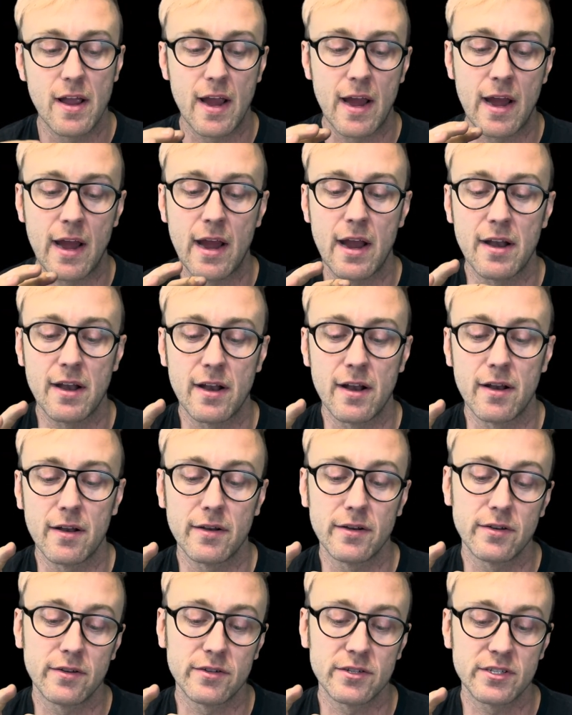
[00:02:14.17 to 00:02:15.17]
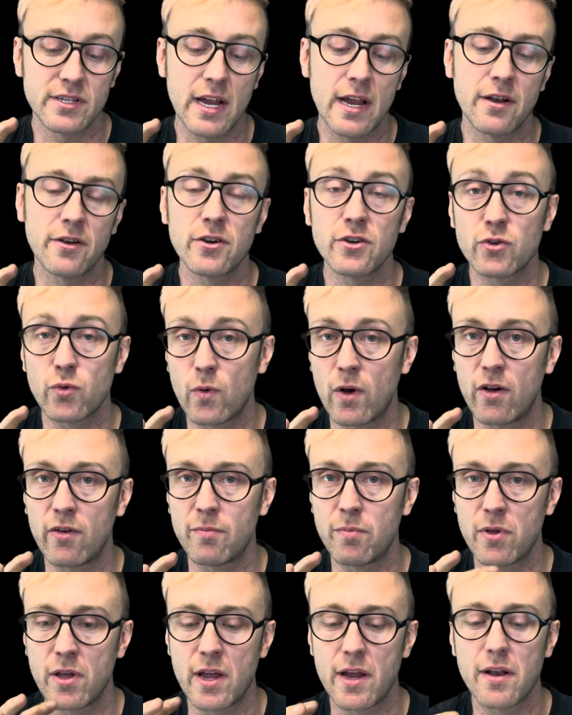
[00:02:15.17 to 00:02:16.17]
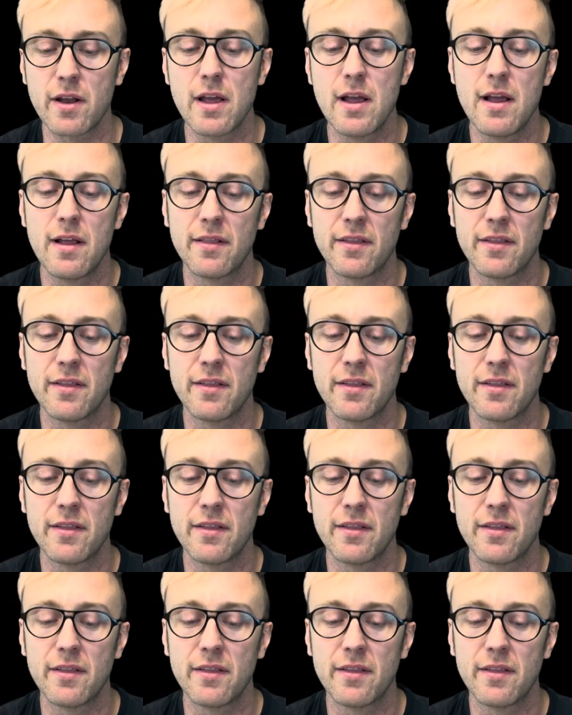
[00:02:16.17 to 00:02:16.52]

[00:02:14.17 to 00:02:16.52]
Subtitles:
and a standard 12 blade.